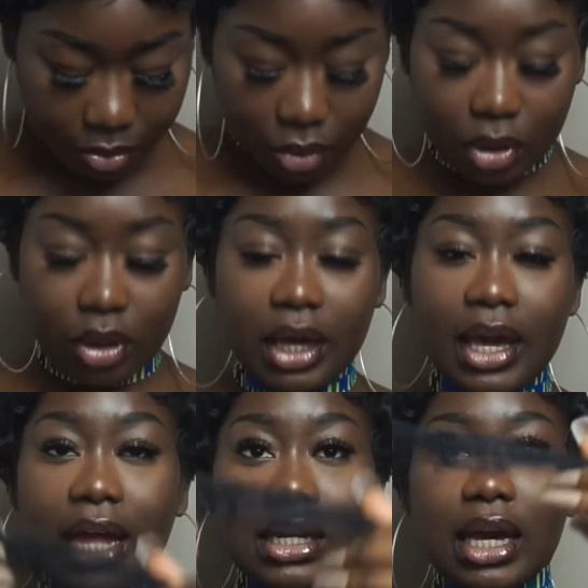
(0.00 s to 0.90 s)
but
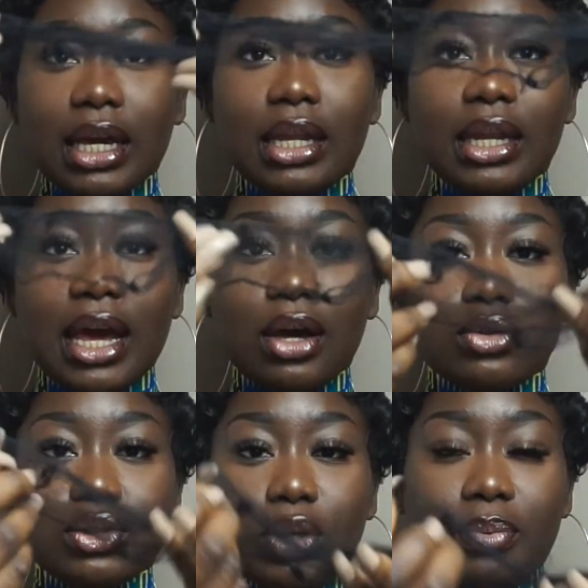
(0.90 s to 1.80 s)
it had like a net
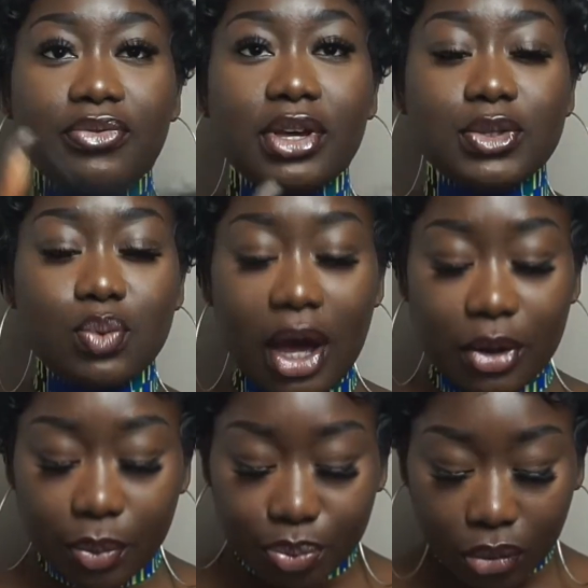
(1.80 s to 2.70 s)
on top of it as
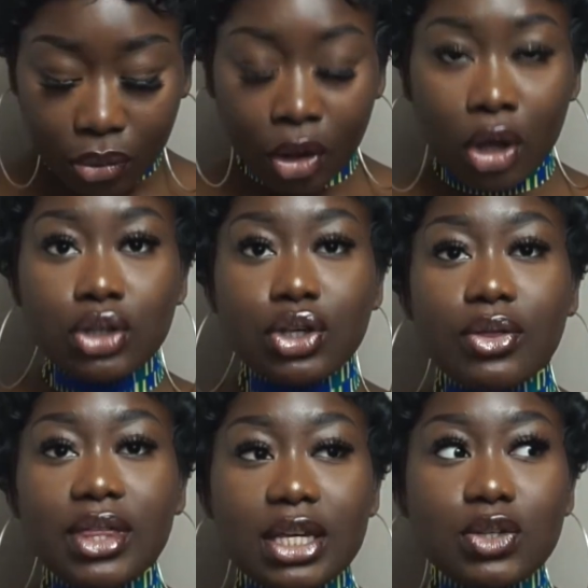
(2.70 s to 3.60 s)
well. So
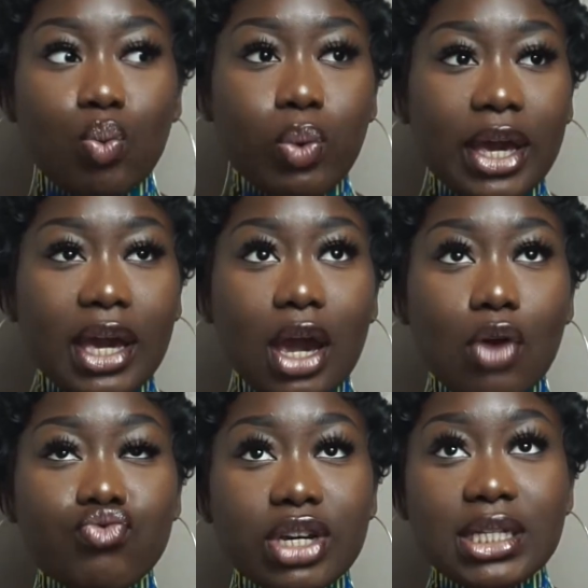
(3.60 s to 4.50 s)
this
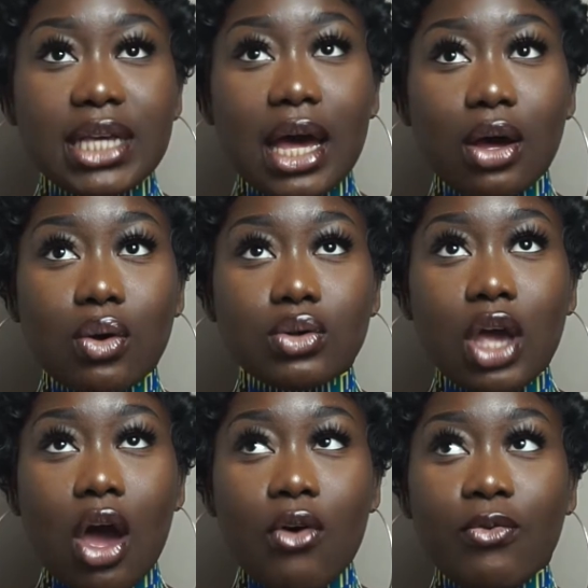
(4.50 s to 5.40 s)
wig
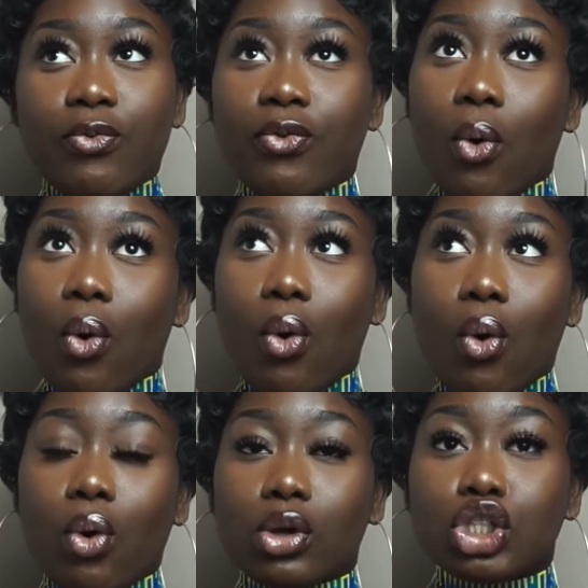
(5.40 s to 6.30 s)
retails
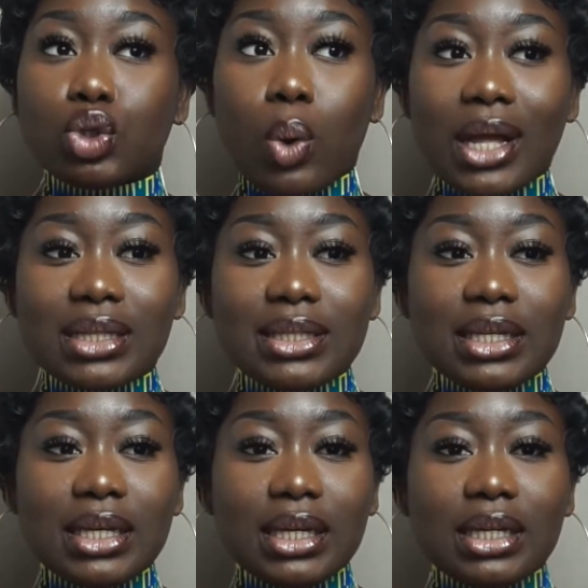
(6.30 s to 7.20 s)
for
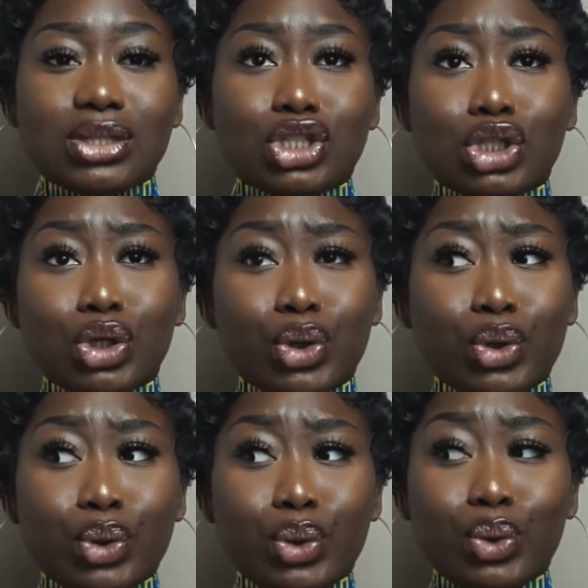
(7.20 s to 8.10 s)

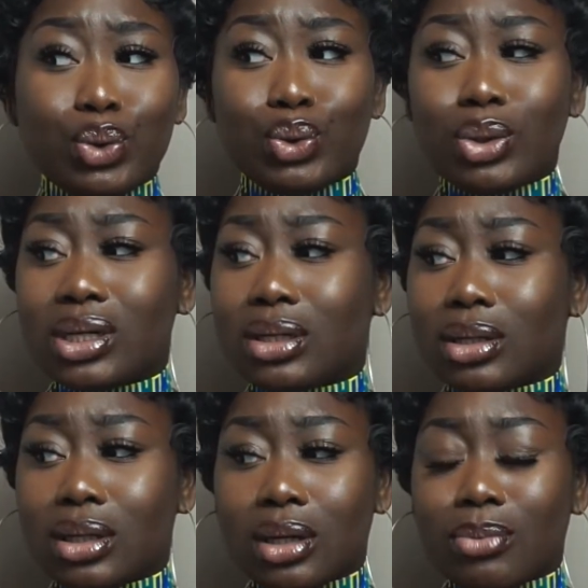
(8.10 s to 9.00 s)
£22,
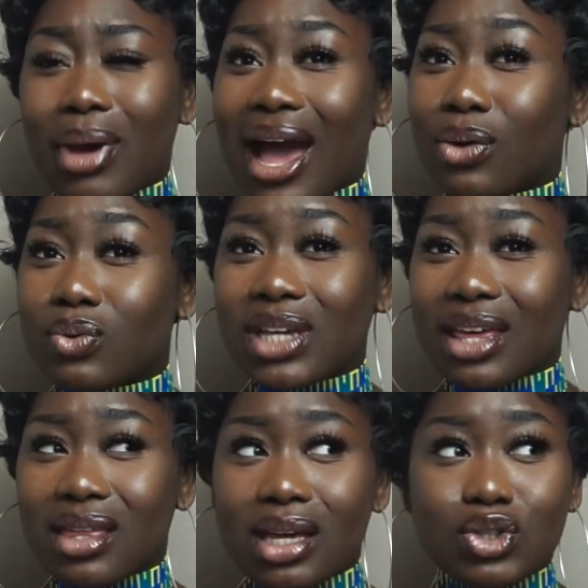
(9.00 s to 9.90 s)

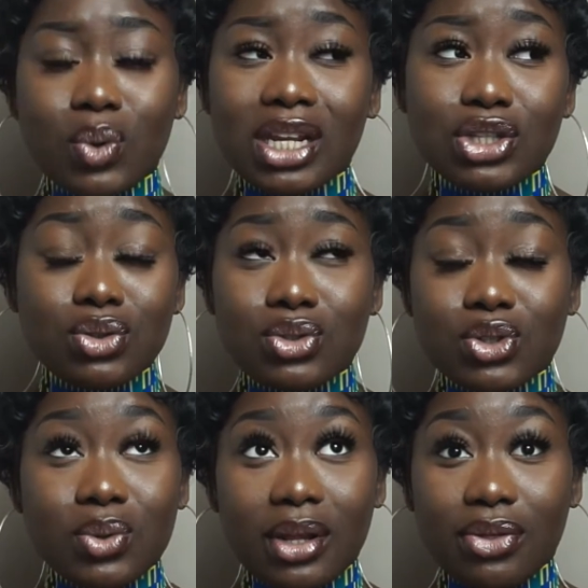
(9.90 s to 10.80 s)
I think, £22
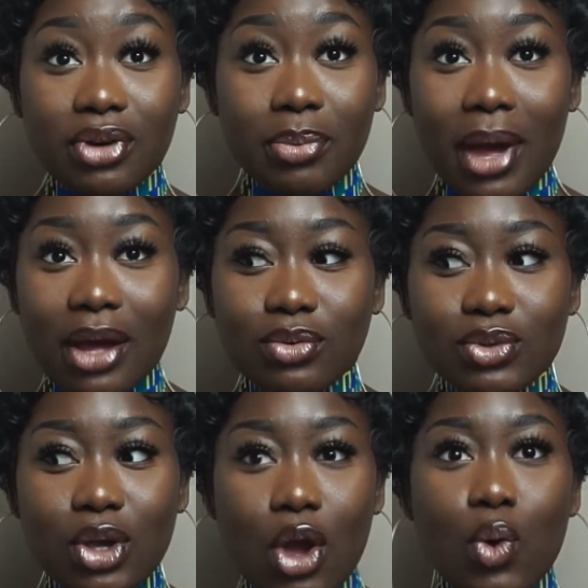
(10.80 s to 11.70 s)
to
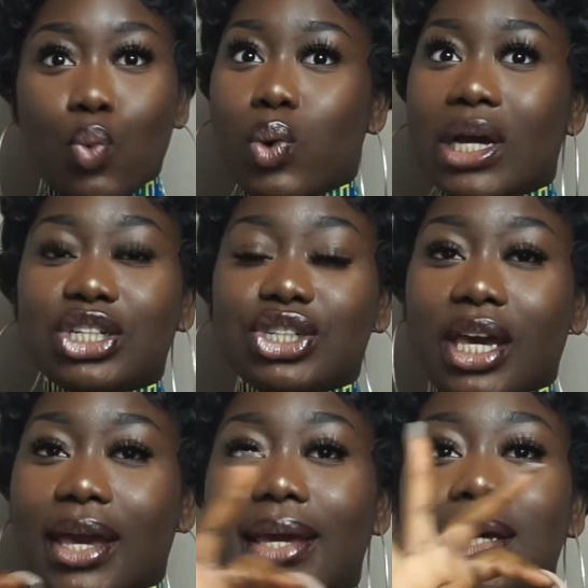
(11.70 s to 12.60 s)
£23,
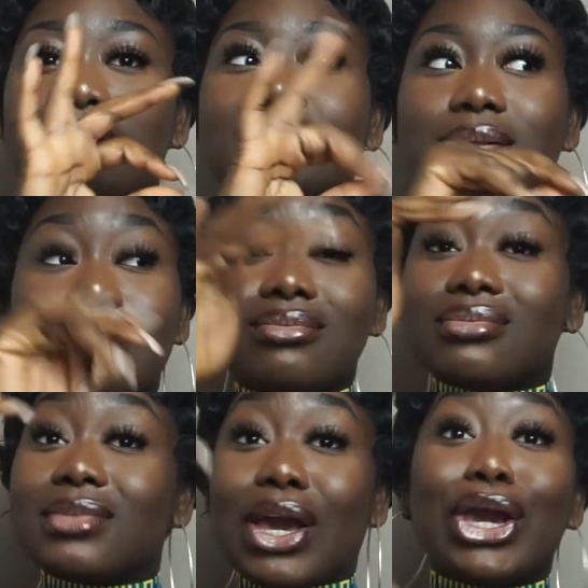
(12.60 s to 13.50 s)
which is
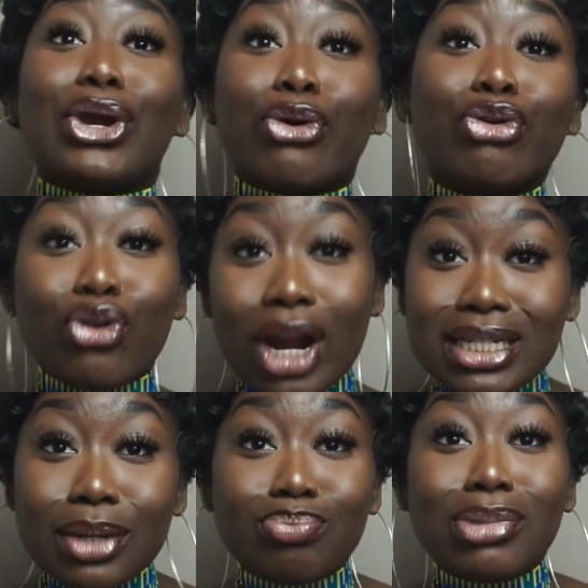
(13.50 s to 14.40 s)

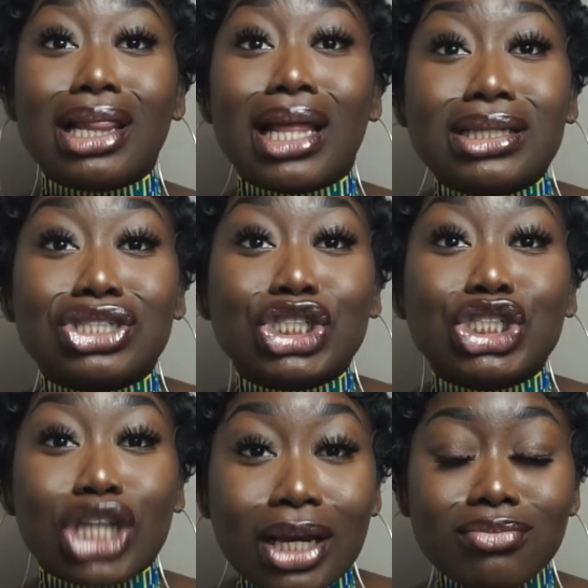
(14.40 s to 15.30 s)
incredibly
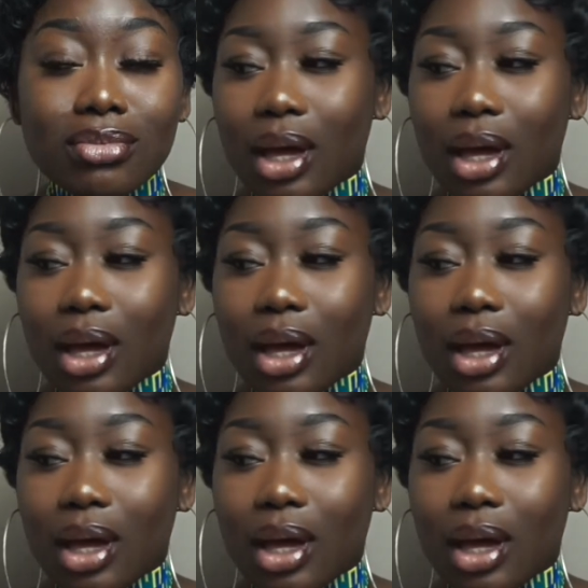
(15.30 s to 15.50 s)
cheap.